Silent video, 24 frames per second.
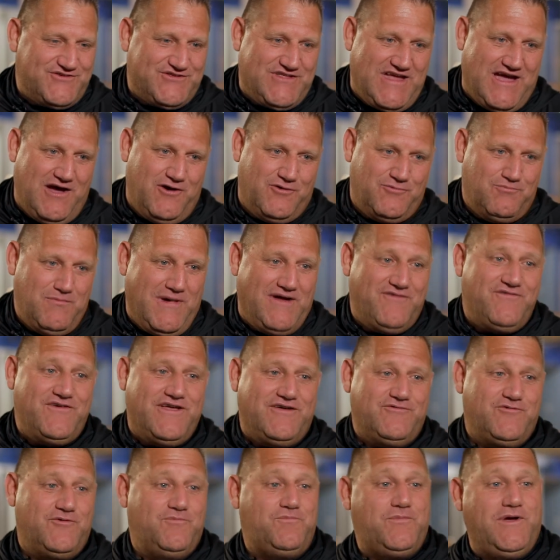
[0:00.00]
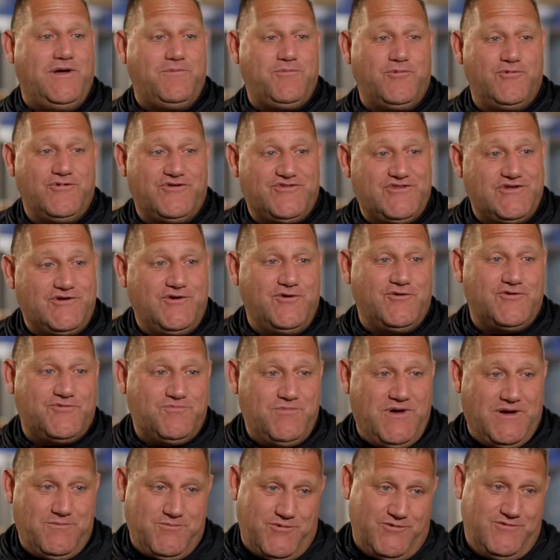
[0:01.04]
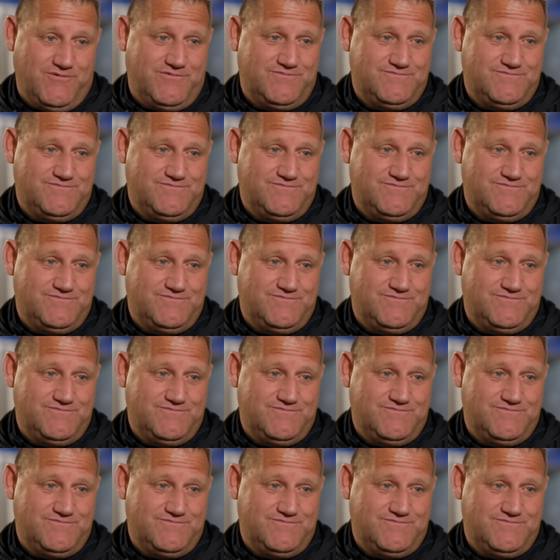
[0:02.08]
down, my favorite pepper is the ghost pepper.